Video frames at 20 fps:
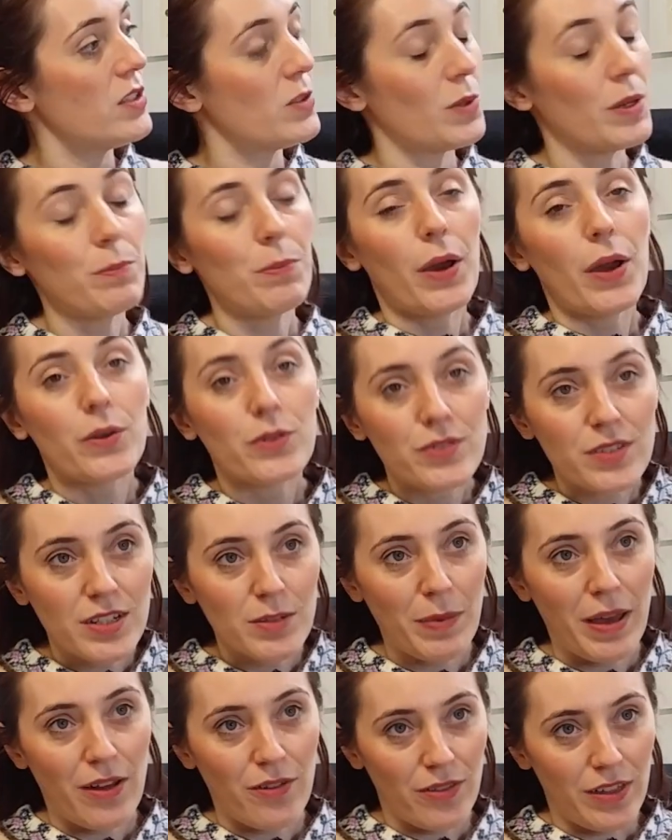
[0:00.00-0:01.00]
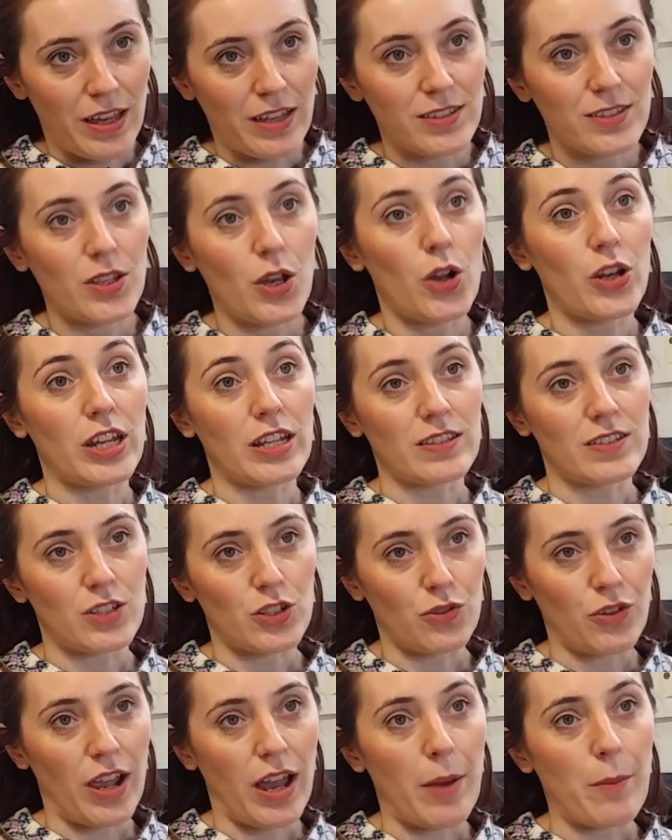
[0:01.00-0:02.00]
So I posted about this on
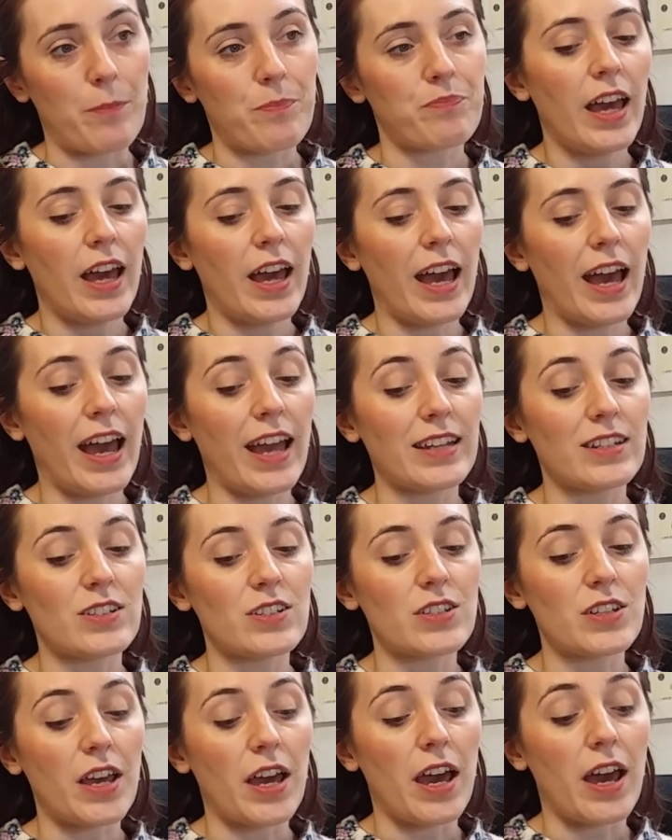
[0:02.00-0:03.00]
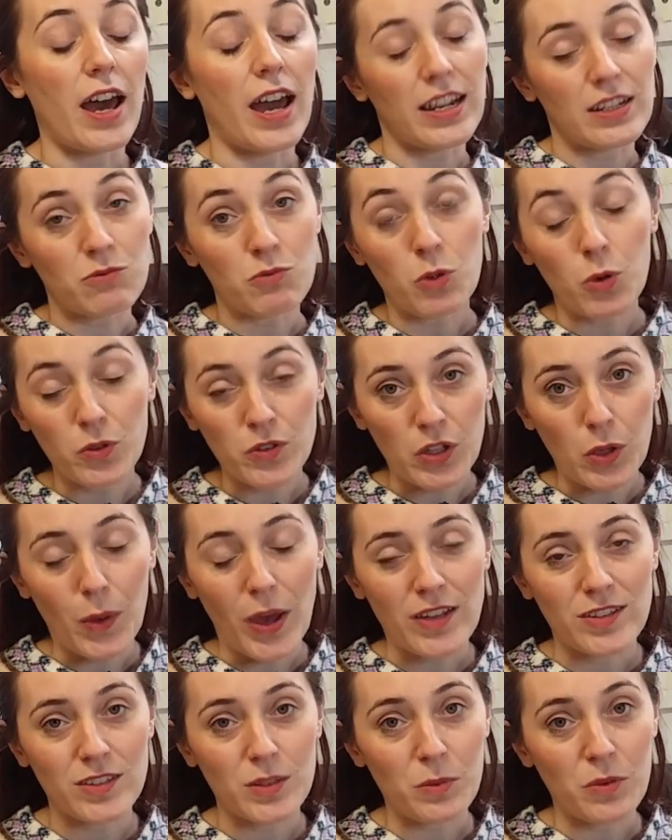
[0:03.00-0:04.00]
Instagram, and I also
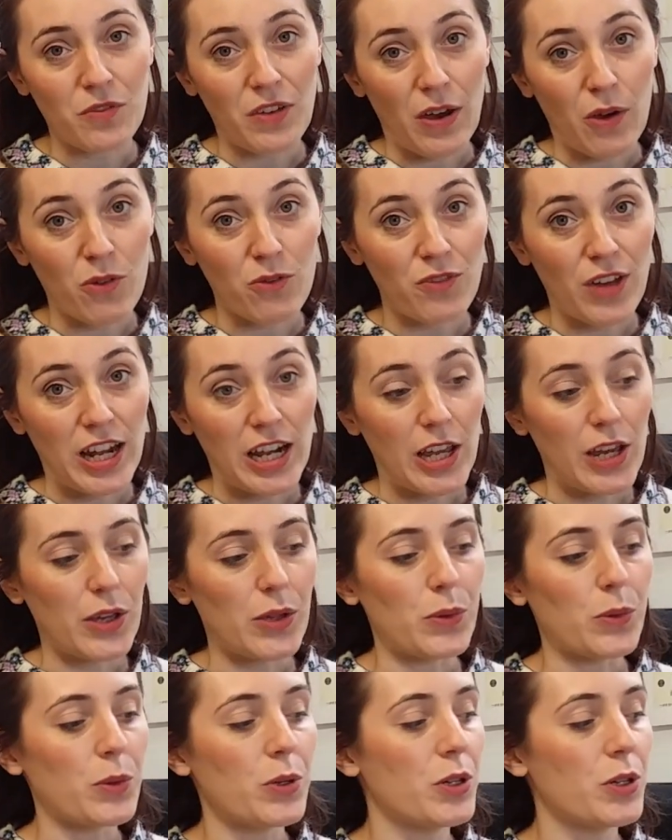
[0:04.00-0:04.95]
asked some of our fellow